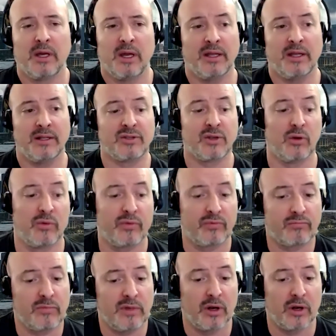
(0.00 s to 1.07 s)
And so,
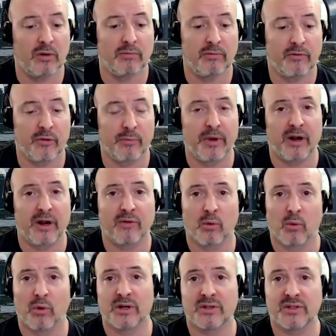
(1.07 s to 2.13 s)
you know, for better or for
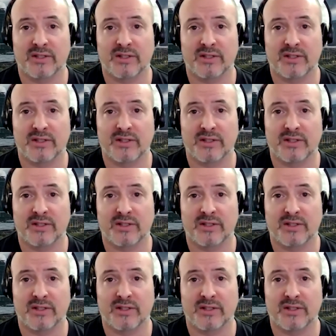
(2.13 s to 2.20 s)
worse,